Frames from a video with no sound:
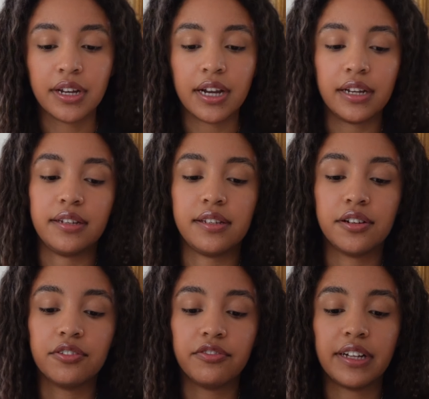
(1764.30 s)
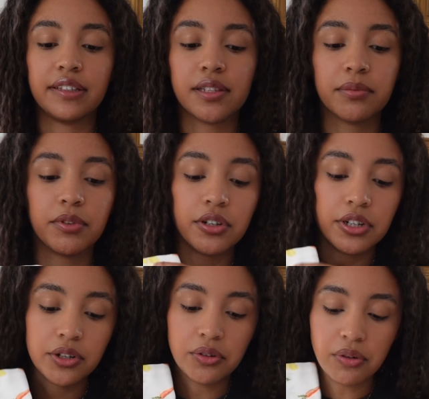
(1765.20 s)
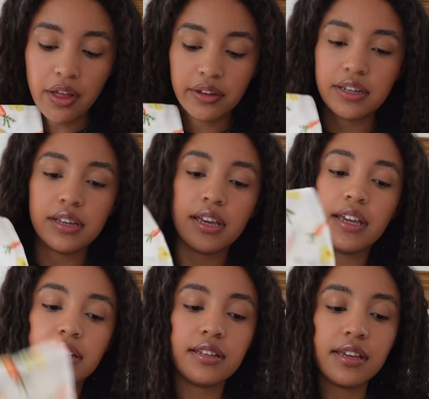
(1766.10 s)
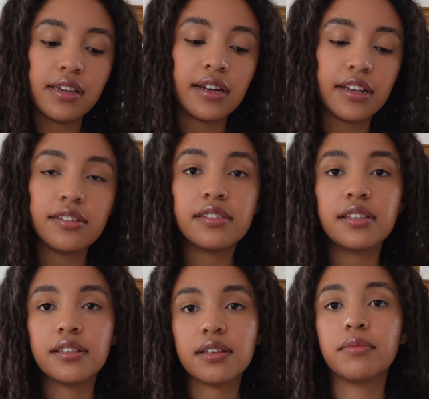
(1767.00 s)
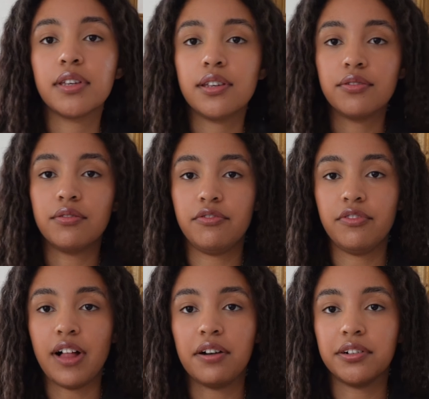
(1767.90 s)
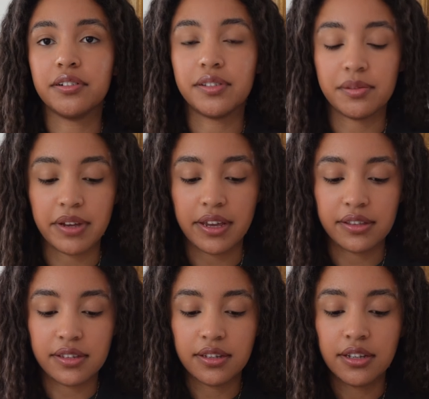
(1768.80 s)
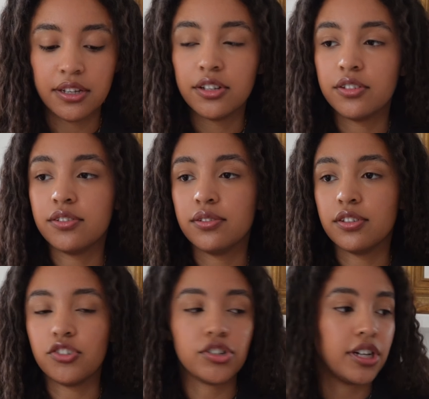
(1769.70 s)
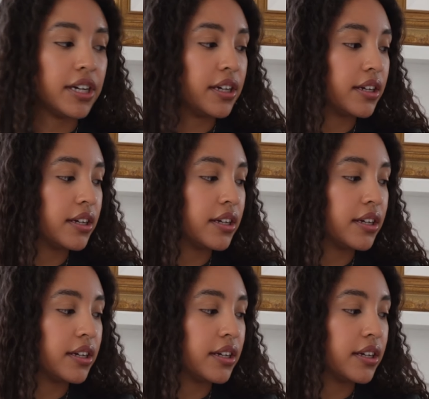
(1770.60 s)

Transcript: I need to go find some good quality candy, and I just think some cute flowers might do the trick.